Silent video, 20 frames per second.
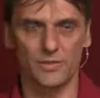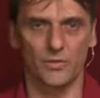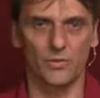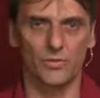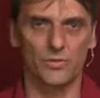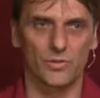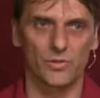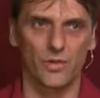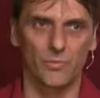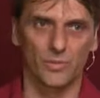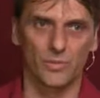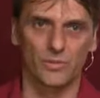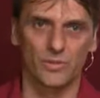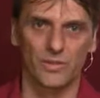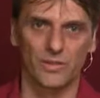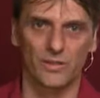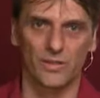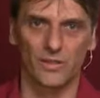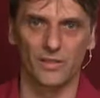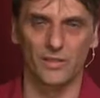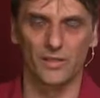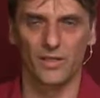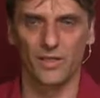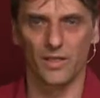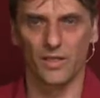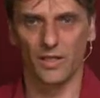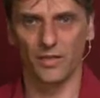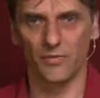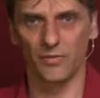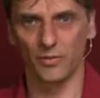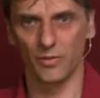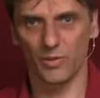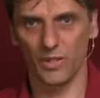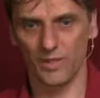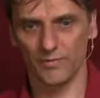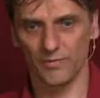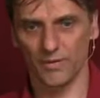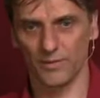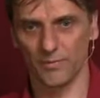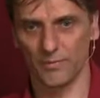also important thing. If you don't
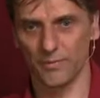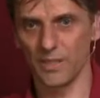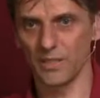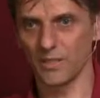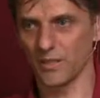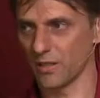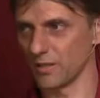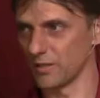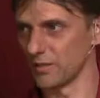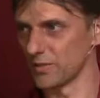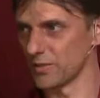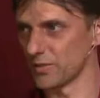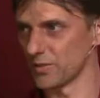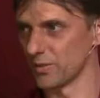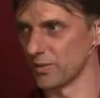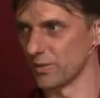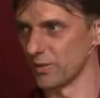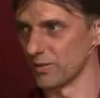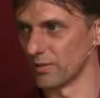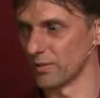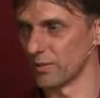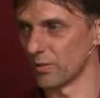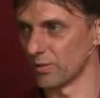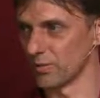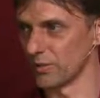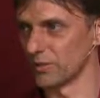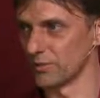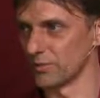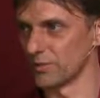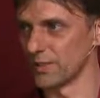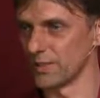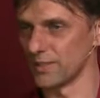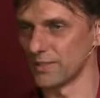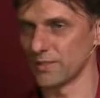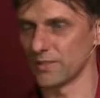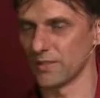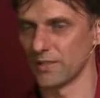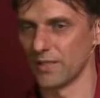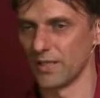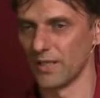have a mineral in the soil, according to
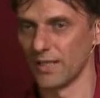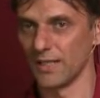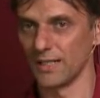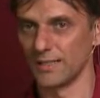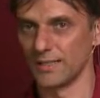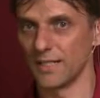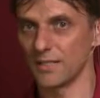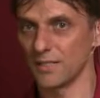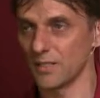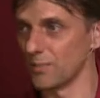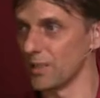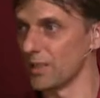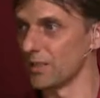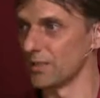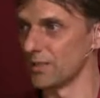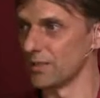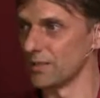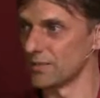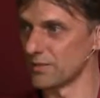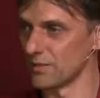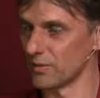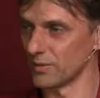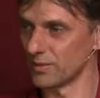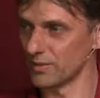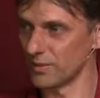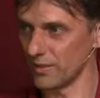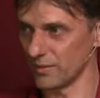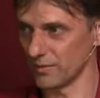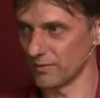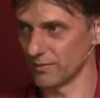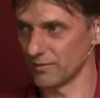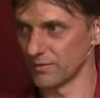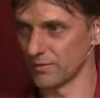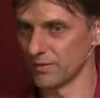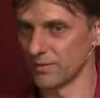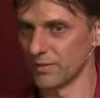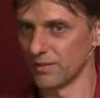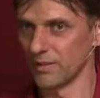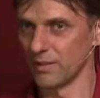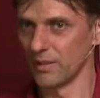test, it doesn't mean that it's not there
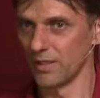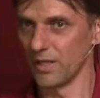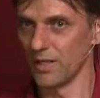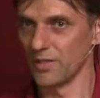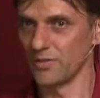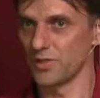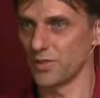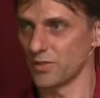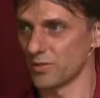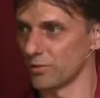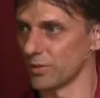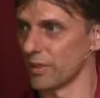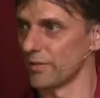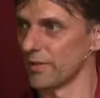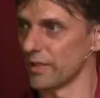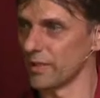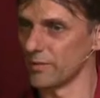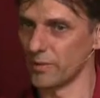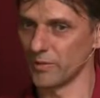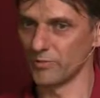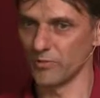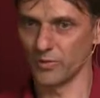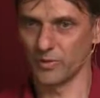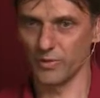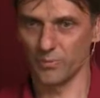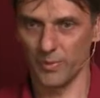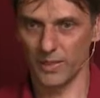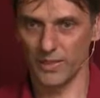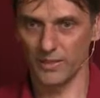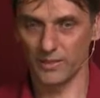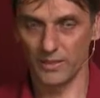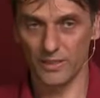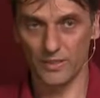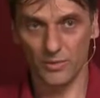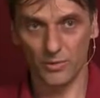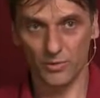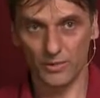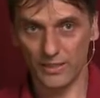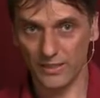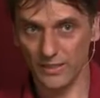it's just not available for the plant. It's
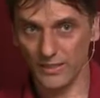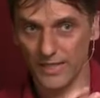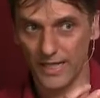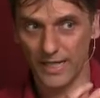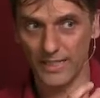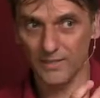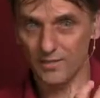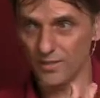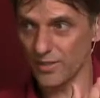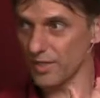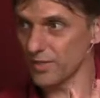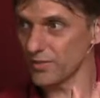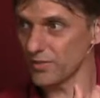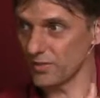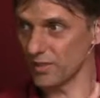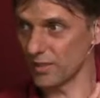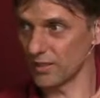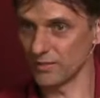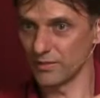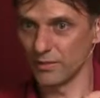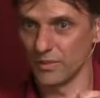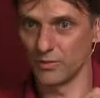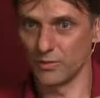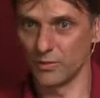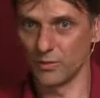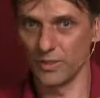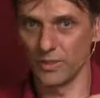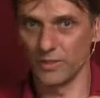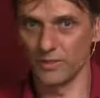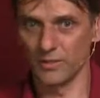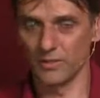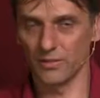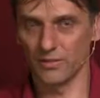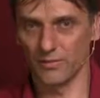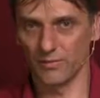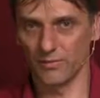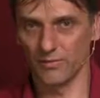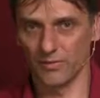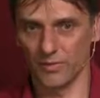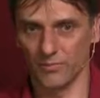not in the extract they took it
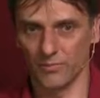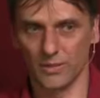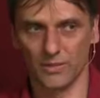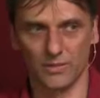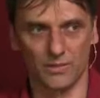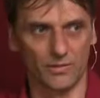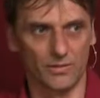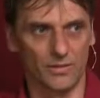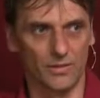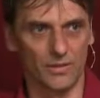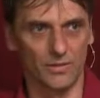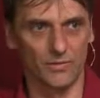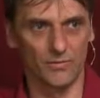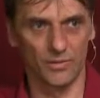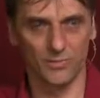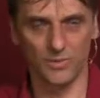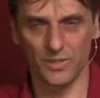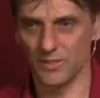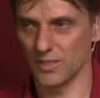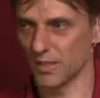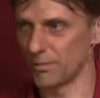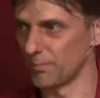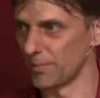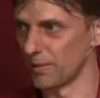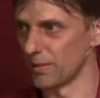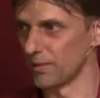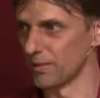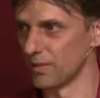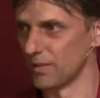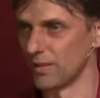from the from the sample.